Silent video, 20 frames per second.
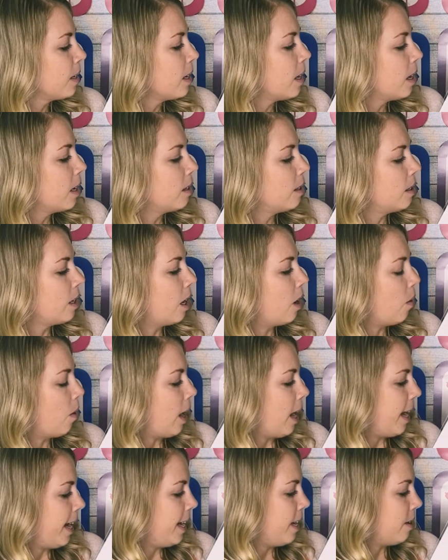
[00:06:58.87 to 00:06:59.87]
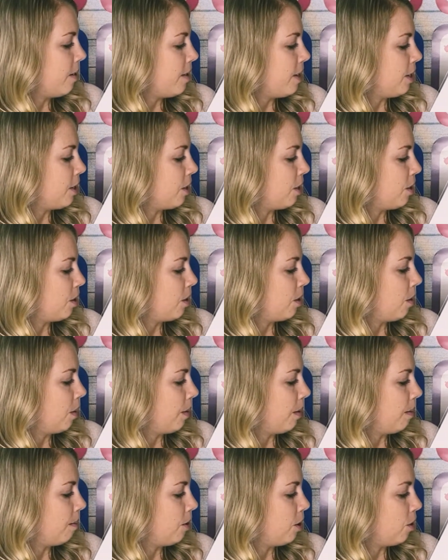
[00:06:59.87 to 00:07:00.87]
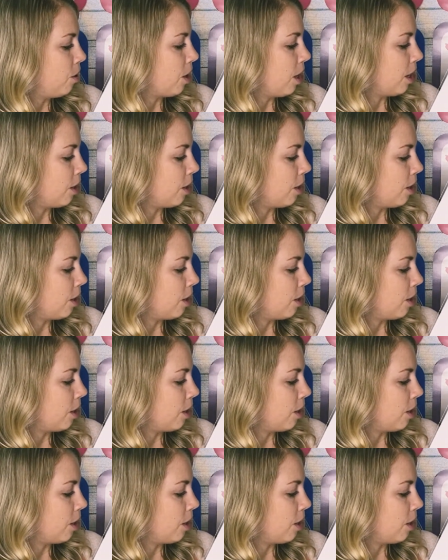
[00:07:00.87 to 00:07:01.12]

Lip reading: So I always just told them to draw a